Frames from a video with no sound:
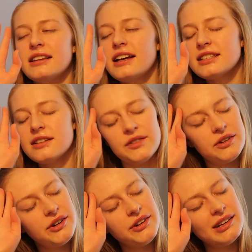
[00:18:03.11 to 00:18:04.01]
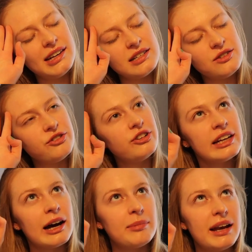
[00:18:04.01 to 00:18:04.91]
That's if Corona doesn't
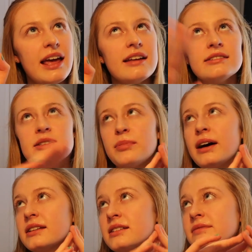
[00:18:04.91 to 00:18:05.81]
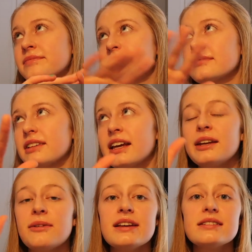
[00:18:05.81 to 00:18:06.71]
ruin our plans, but
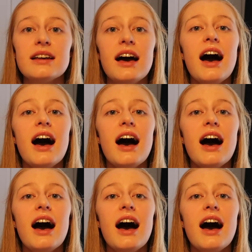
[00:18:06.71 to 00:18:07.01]
anyways.